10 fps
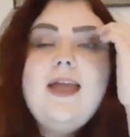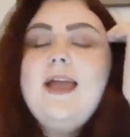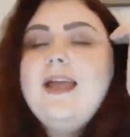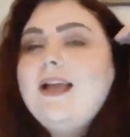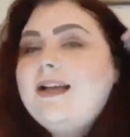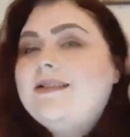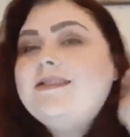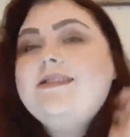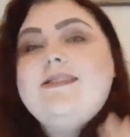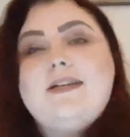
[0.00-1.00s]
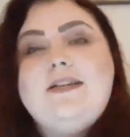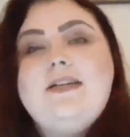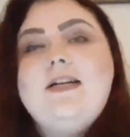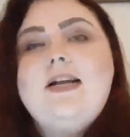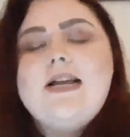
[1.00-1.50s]
Hey guys, it's
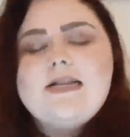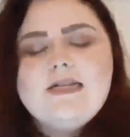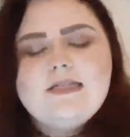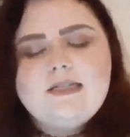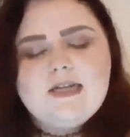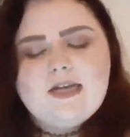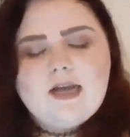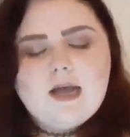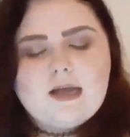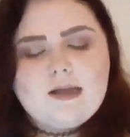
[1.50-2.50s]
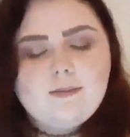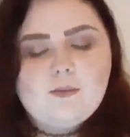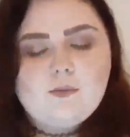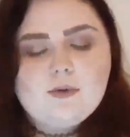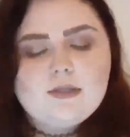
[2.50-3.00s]
Sarah, and today
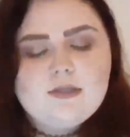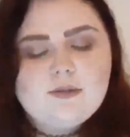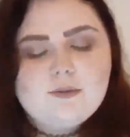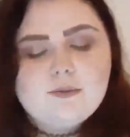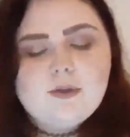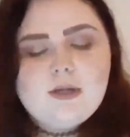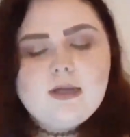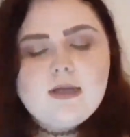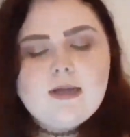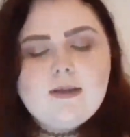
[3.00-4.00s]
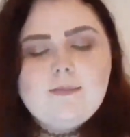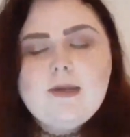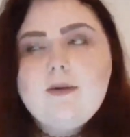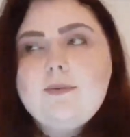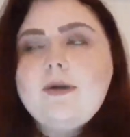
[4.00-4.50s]
I'm going to
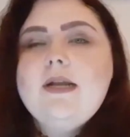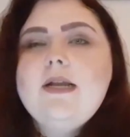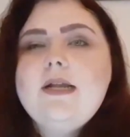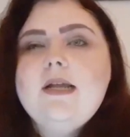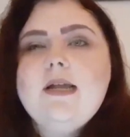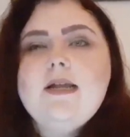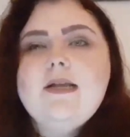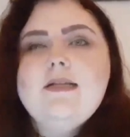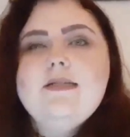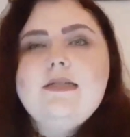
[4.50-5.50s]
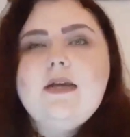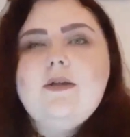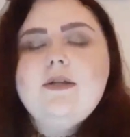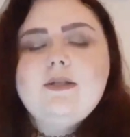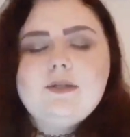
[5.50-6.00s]
be reading and
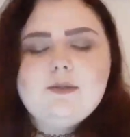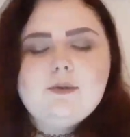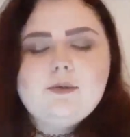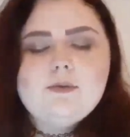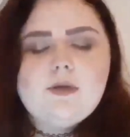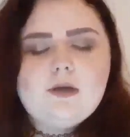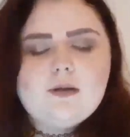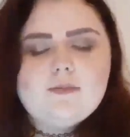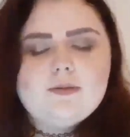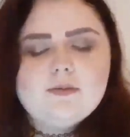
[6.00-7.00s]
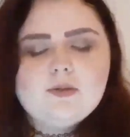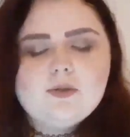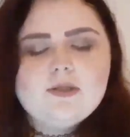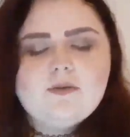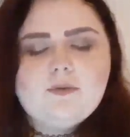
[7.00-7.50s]
telling you some
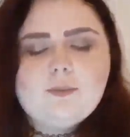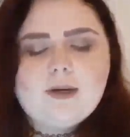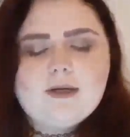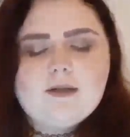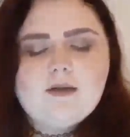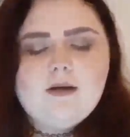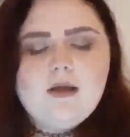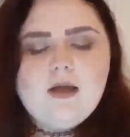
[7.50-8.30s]
stories off of Reddit